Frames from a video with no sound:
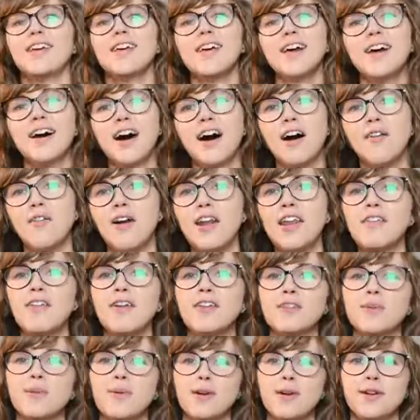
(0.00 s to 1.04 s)

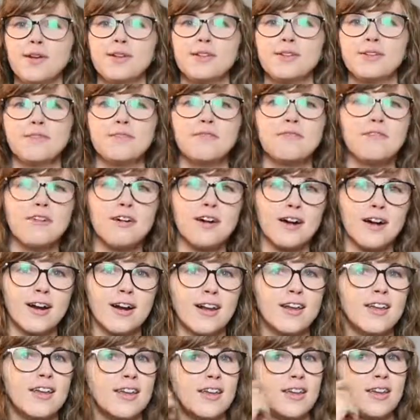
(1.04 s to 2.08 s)
Anyway, so we're gonna do
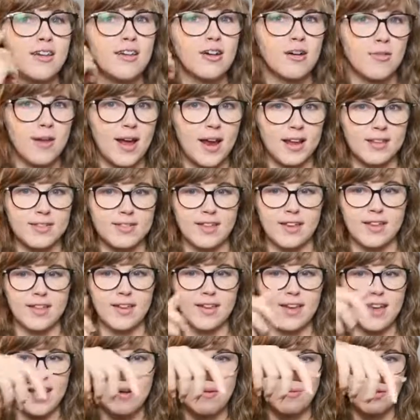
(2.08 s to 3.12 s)
our E chromatic scale
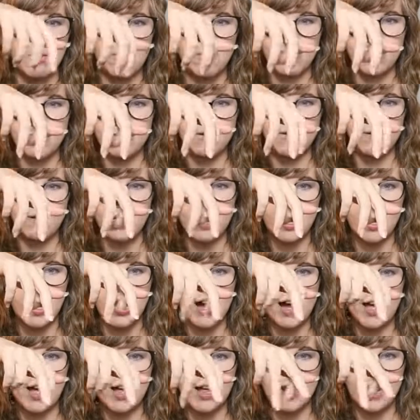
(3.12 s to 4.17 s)
again, but we're gonna do
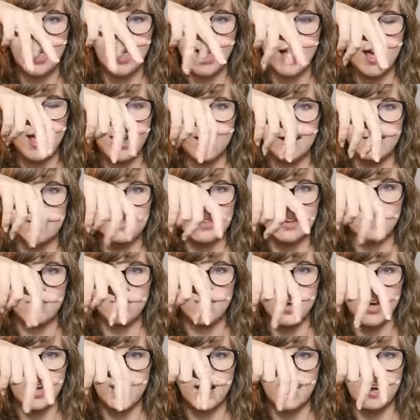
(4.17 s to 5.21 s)
I and A instead of
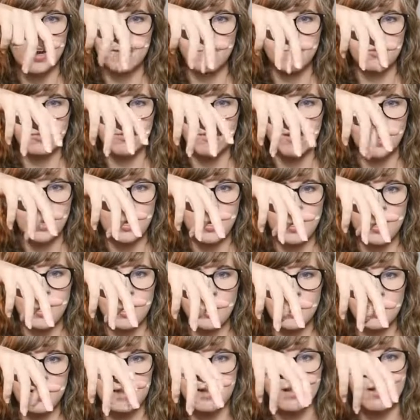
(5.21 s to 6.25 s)
I and M. So
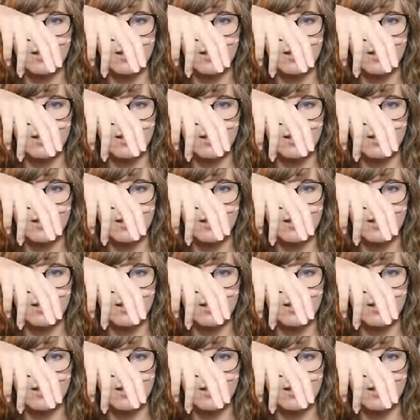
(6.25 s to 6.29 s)
I,